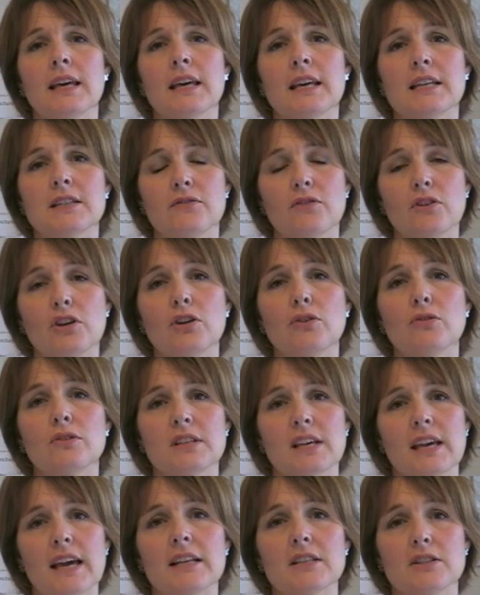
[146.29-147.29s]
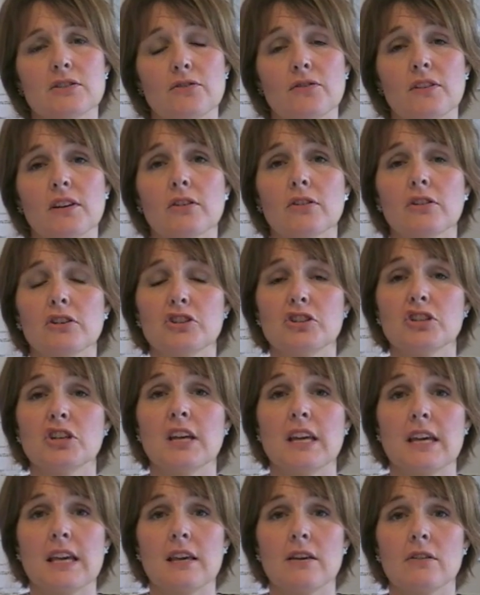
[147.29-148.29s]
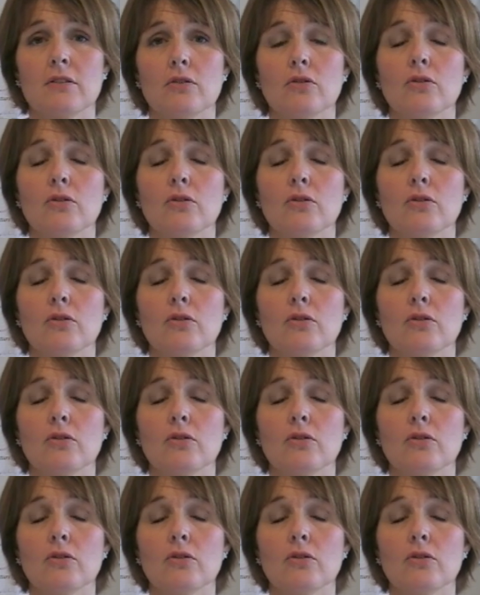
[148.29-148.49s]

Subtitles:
is for you to get to feel the chi,